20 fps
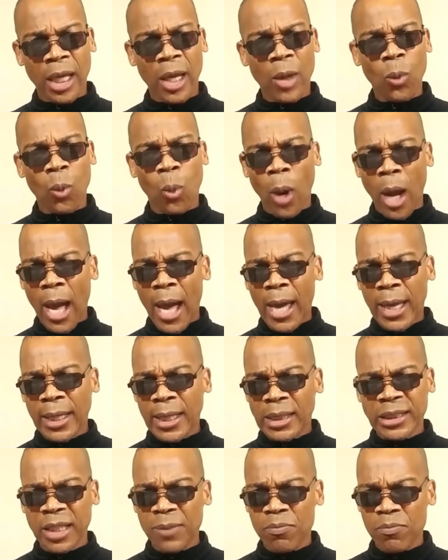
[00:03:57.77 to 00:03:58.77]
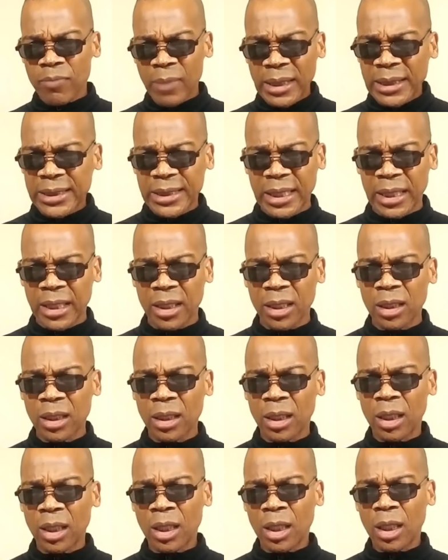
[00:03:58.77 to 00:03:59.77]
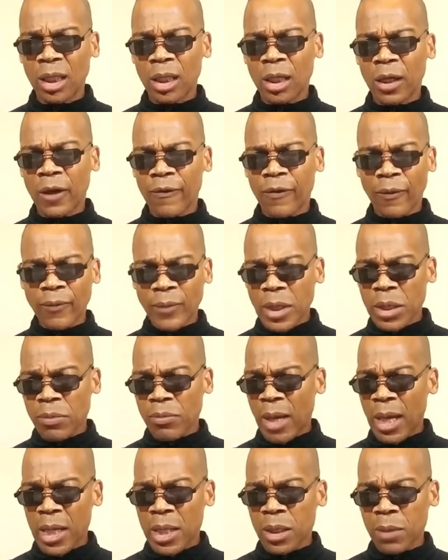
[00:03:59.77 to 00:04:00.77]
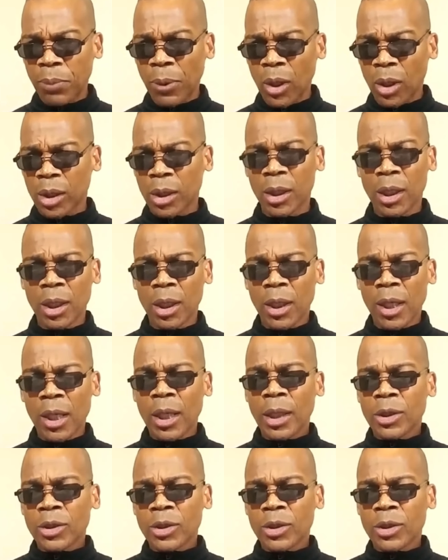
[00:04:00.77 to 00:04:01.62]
And why is it missing from this man's book? So